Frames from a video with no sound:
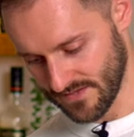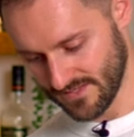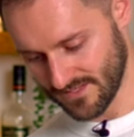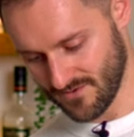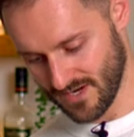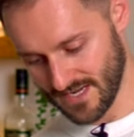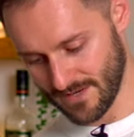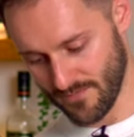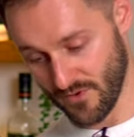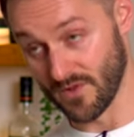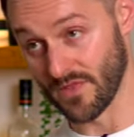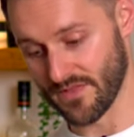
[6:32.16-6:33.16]
this is quite an
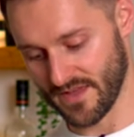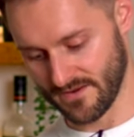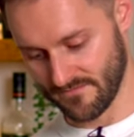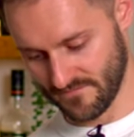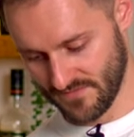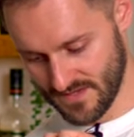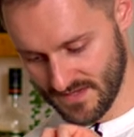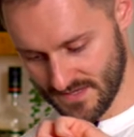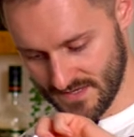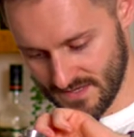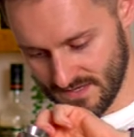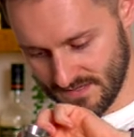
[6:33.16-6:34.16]
important thing.
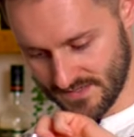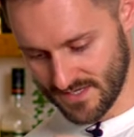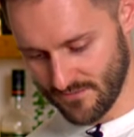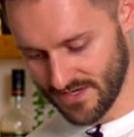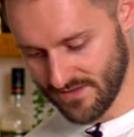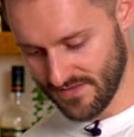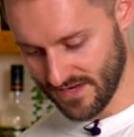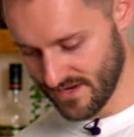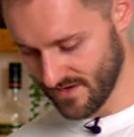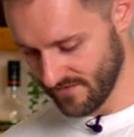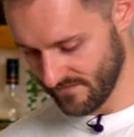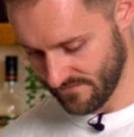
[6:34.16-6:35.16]
So when you think
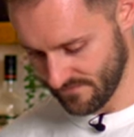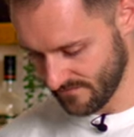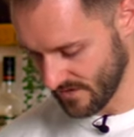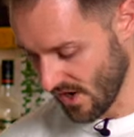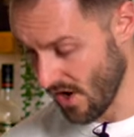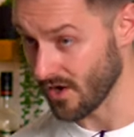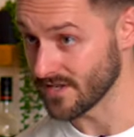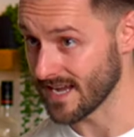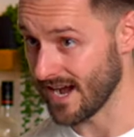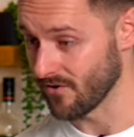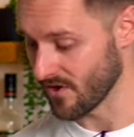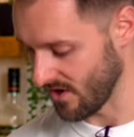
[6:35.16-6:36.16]
of hot
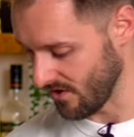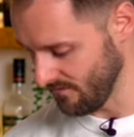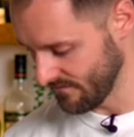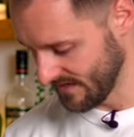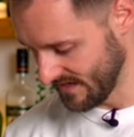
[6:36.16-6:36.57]
alcohol,